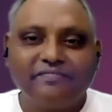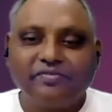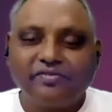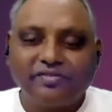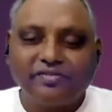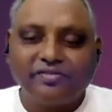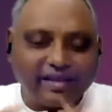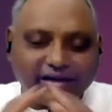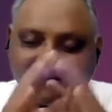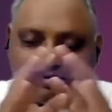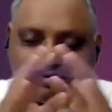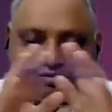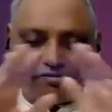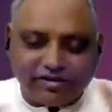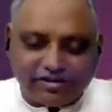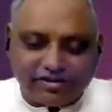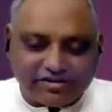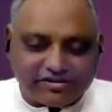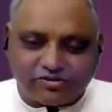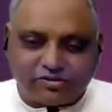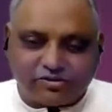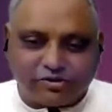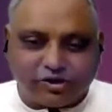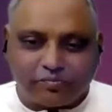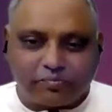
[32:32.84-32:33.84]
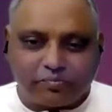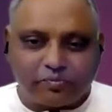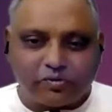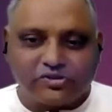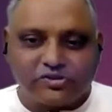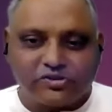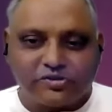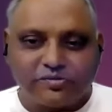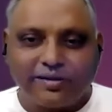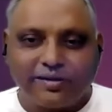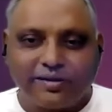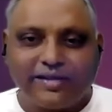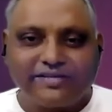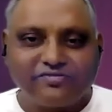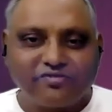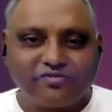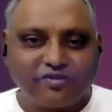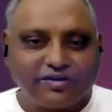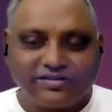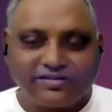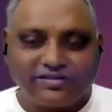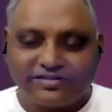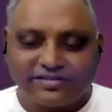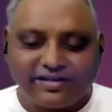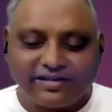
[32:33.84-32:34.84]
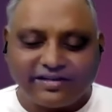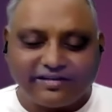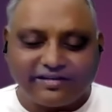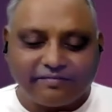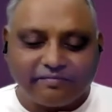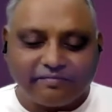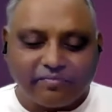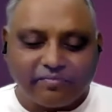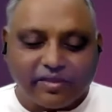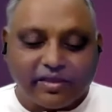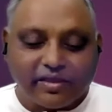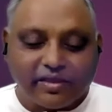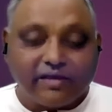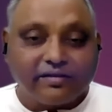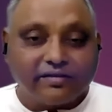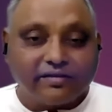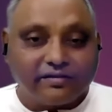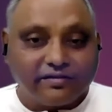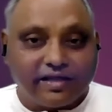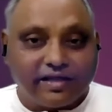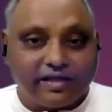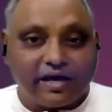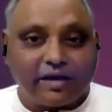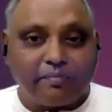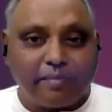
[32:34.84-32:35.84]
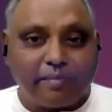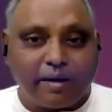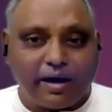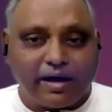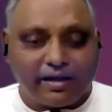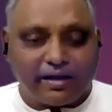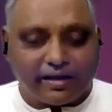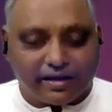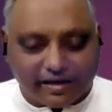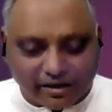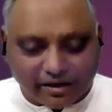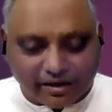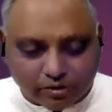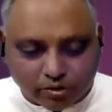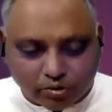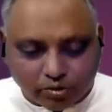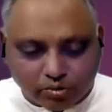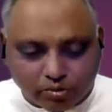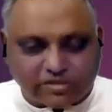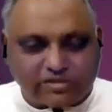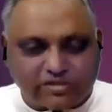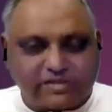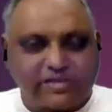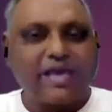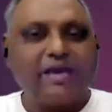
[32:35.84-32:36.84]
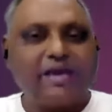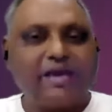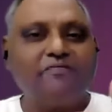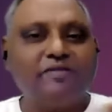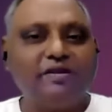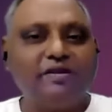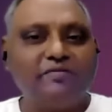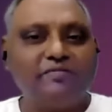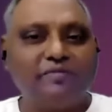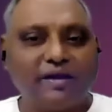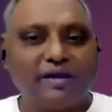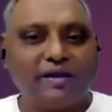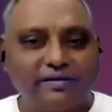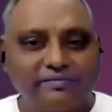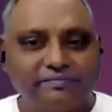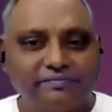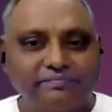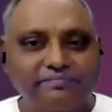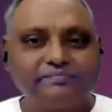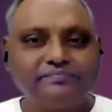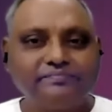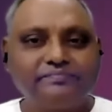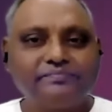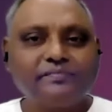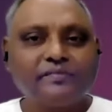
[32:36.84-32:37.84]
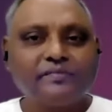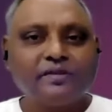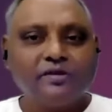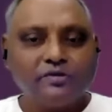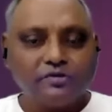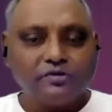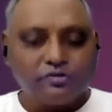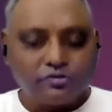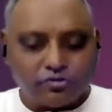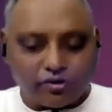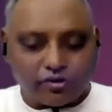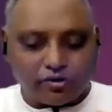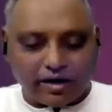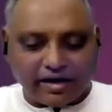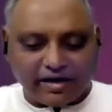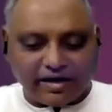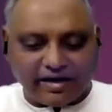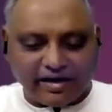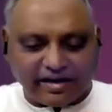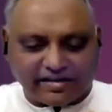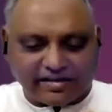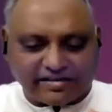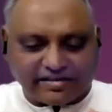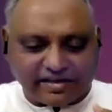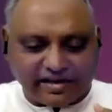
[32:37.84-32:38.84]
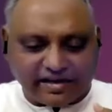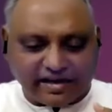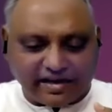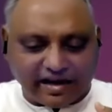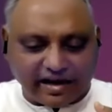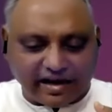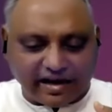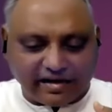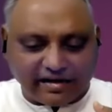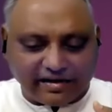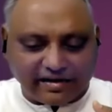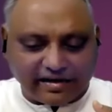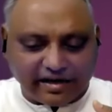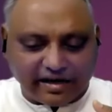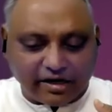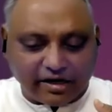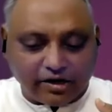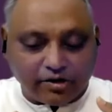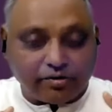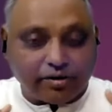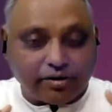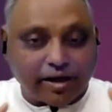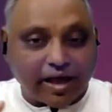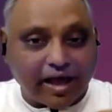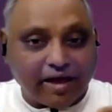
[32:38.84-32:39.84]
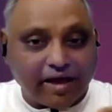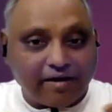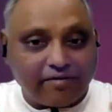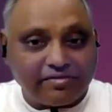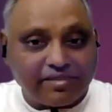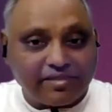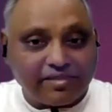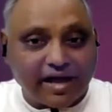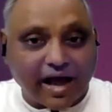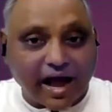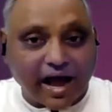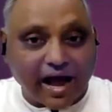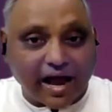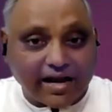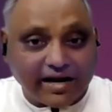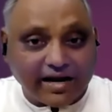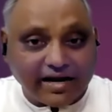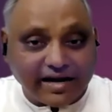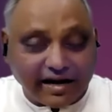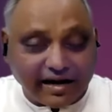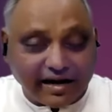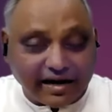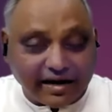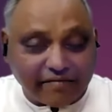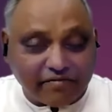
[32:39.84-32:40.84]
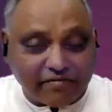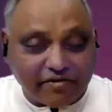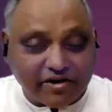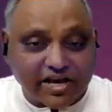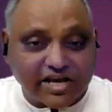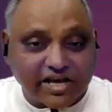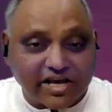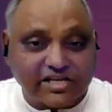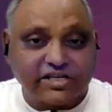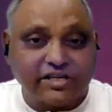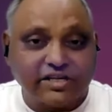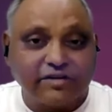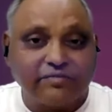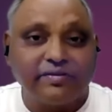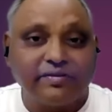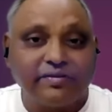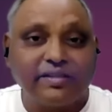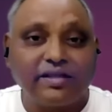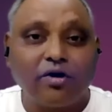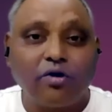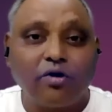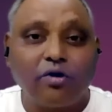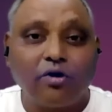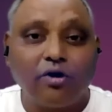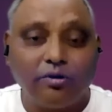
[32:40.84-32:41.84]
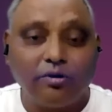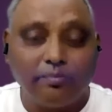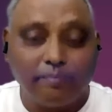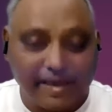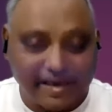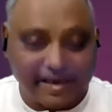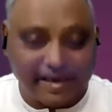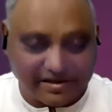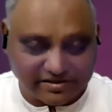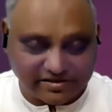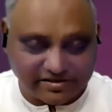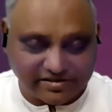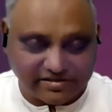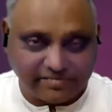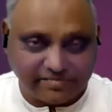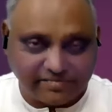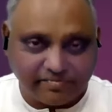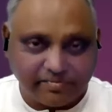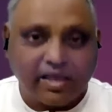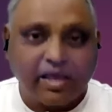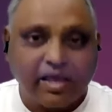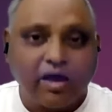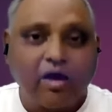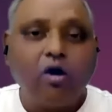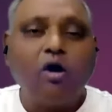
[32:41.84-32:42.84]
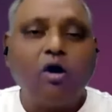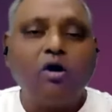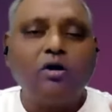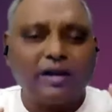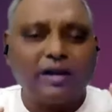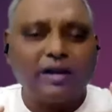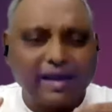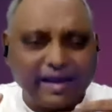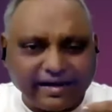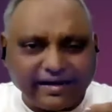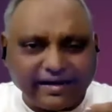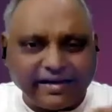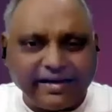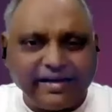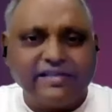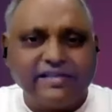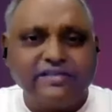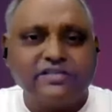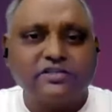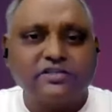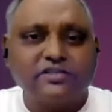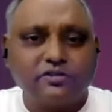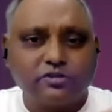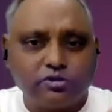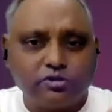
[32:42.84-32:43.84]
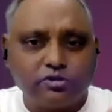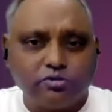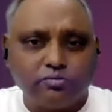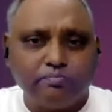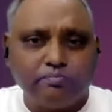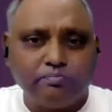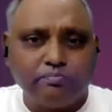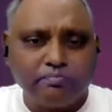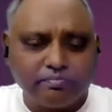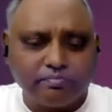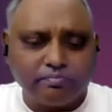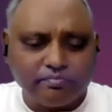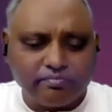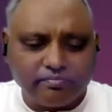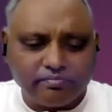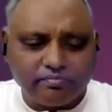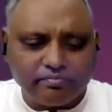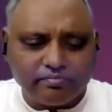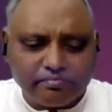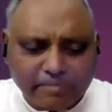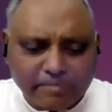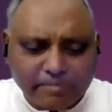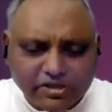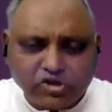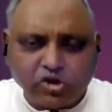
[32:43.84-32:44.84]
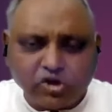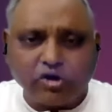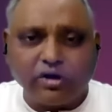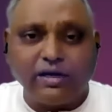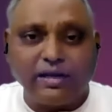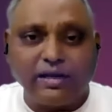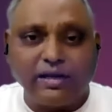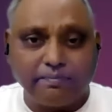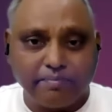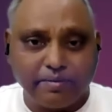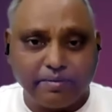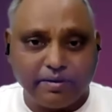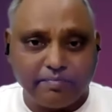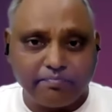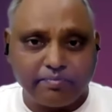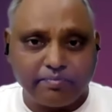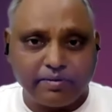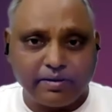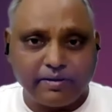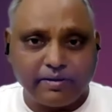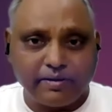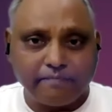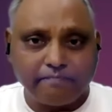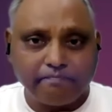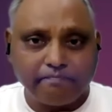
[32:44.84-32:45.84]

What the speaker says: That is not possible. As I said, dharma includes everyone. So unless and until you have the identification with all beings, or at least to majority people,